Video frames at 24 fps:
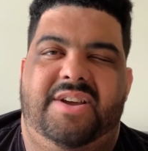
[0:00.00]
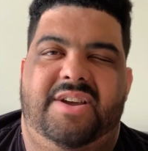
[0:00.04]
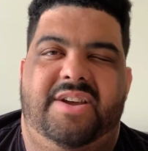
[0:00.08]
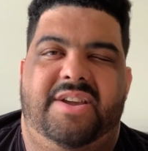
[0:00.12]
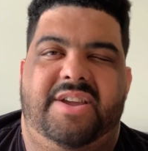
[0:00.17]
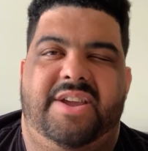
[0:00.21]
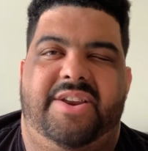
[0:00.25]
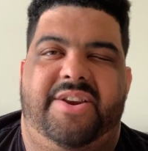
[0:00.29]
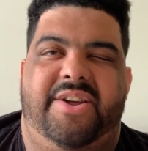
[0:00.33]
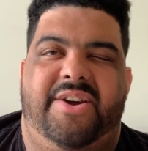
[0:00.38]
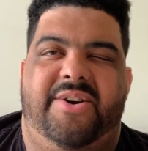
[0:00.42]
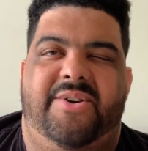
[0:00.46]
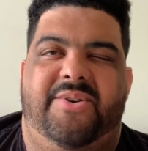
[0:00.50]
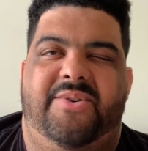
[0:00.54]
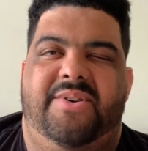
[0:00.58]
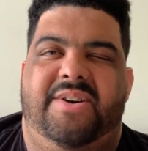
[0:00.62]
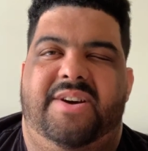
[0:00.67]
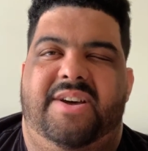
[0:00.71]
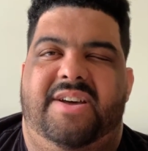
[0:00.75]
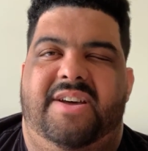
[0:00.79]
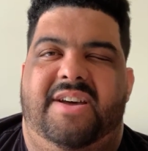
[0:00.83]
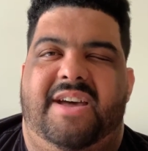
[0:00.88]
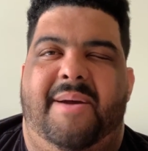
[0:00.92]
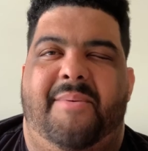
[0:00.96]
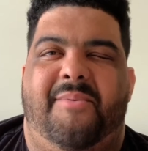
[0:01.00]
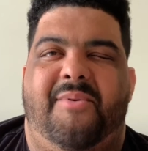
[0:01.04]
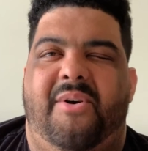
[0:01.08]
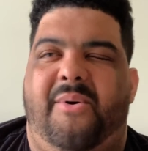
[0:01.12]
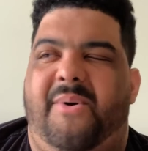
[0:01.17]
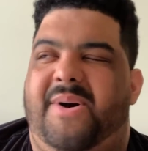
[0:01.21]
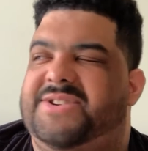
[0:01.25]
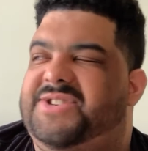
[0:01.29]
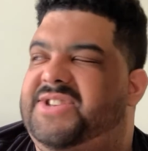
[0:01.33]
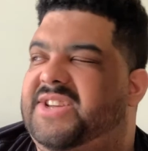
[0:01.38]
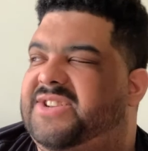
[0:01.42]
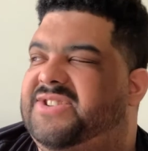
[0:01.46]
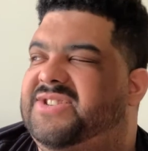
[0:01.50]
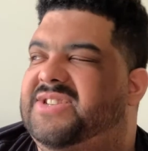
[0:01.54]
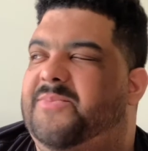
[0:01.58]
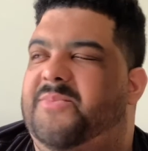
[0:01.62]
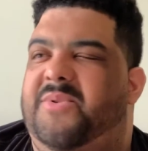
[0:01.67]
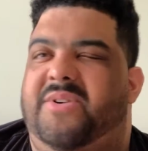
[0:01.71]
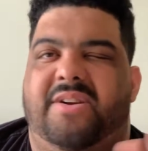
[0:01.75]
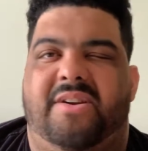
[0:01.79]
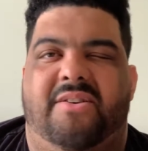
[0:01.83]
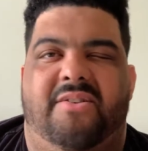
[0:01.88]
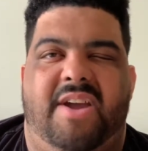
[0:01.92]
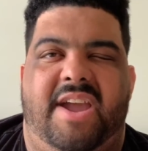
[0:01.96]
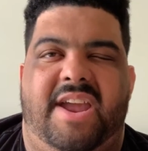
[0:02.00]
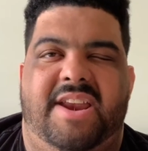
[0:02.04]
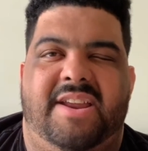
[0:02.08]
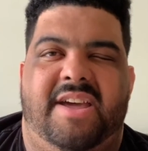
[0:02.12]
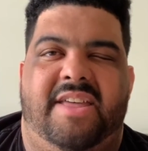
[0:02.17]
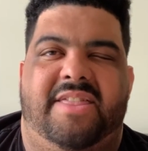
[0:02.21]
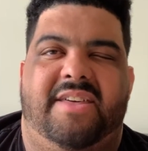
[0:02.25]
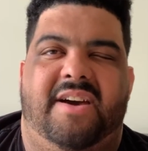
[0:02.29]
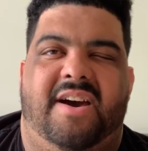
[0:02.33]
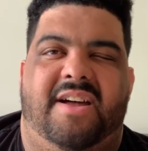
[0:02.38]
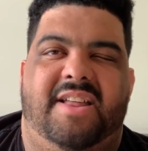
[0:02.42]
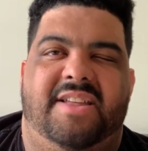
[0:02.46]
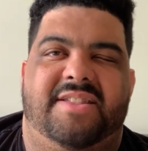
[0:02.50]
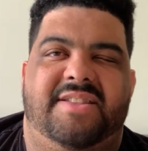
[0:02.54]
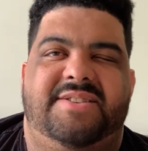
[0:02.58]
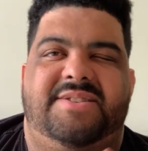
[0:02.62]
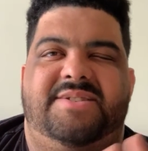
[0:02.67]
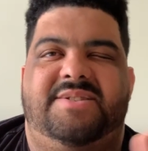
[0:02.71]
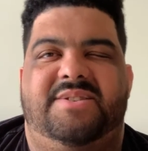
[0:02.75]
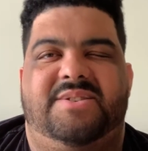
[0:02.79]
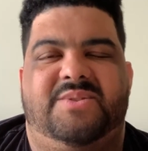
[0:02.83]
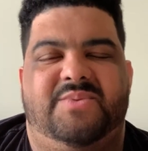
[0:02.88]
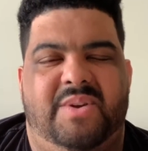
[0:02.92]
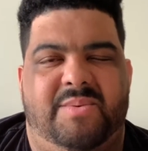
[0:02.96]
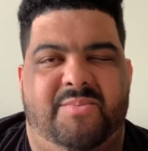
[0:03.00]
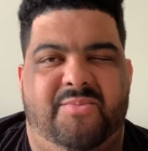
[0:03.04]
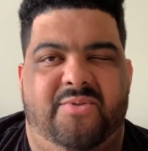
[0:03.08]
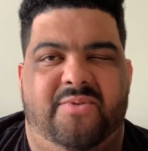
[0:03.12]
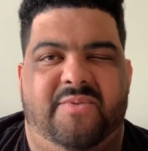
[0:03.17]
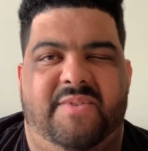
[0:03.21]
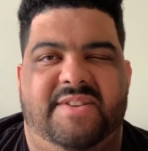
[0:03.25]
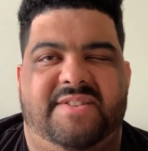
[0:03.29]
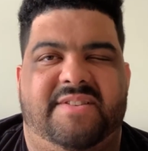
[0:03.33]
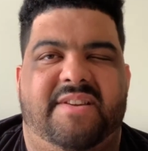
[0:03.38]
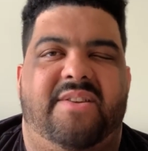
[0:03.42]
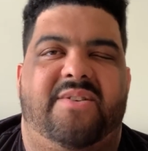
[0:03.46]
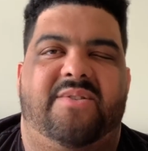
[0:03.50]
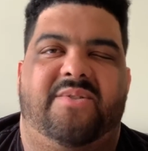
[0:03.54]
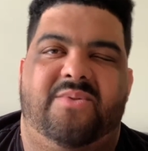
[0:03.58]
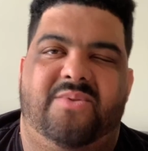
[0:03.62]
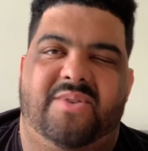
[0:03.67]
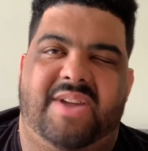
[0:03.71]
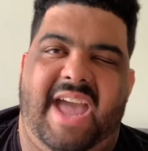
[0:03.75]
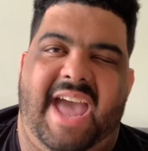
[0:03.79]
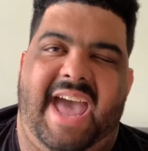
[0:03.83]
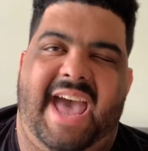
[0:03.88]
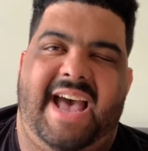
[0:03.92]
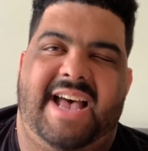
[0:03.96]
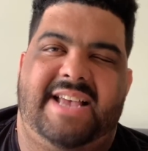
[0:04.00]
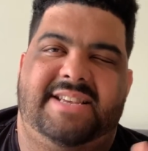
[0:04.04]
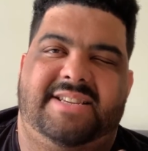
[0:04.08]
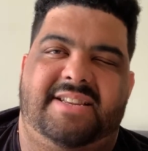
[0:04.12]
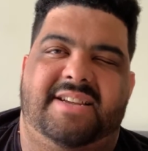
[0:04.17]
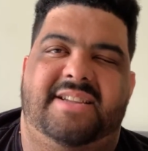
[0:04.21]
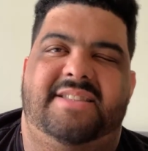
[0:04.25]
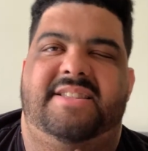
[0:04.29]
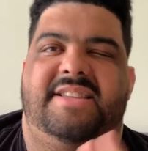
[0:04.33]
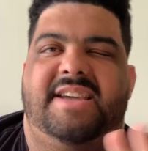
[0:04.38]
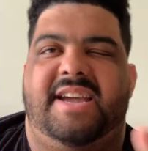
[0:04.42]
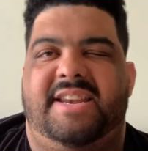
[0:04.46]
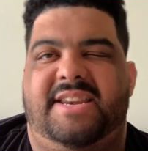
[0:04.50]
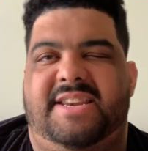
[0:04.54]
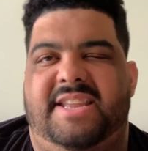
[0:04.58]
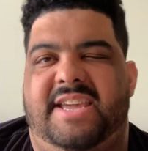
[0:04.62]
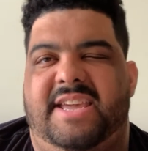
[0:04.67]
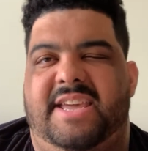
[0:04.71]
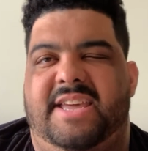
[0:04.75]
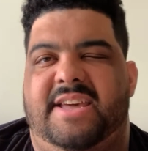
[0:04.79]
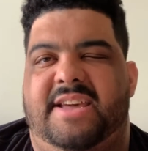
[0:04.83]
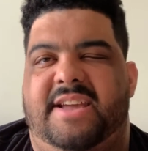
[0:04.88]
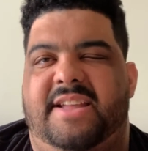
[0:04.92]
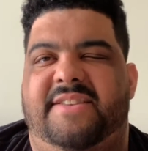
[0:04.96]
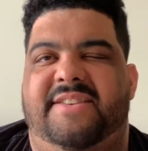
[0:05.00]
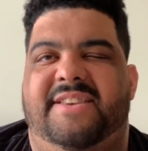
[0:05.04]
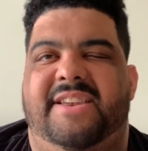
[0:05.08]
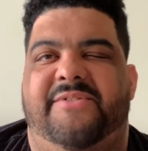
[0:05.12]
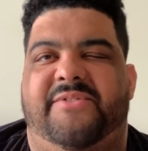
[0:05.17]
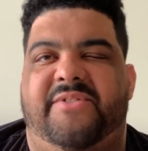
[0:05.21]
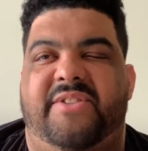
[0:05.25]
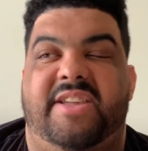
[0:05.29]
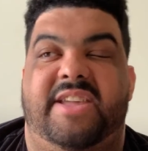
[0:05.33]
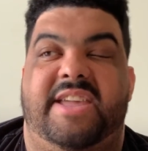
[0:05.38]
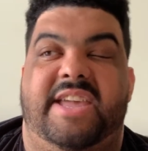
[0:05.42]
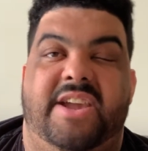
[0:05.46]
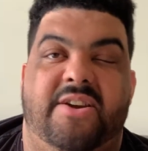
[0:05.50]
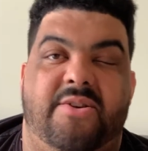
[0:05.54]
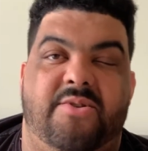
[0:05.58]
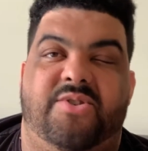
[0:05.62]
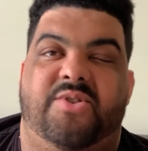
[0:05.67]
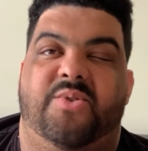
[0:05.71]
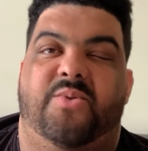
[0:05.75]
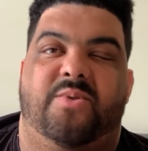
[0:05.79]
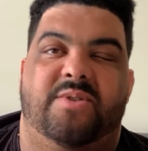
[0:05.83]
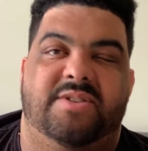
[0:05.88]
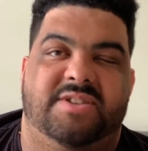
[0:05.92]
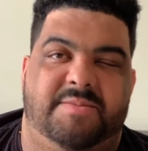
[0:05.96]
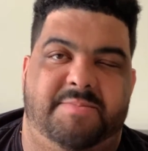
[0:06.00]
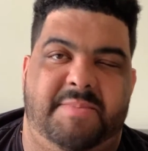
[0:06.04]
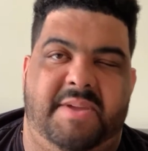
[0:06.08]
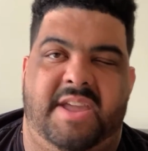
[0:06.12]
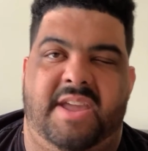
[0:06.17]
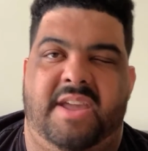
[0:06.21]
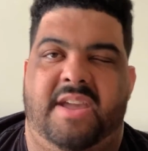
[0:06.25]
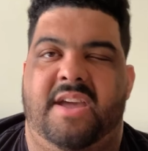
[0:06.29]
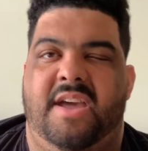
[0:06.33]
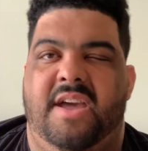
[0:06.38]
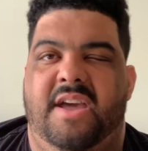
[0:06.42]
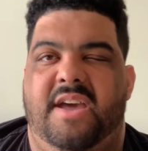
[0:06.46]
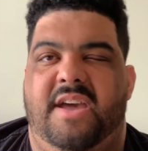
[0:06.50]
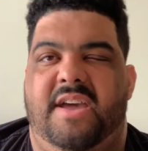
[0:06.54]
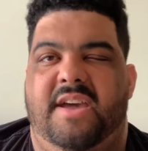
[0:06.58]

I remember I watched like Someone Great and I thought like, this is a sweet movie, it's got a cool cast, I like the idea, it's definitely geared towards me.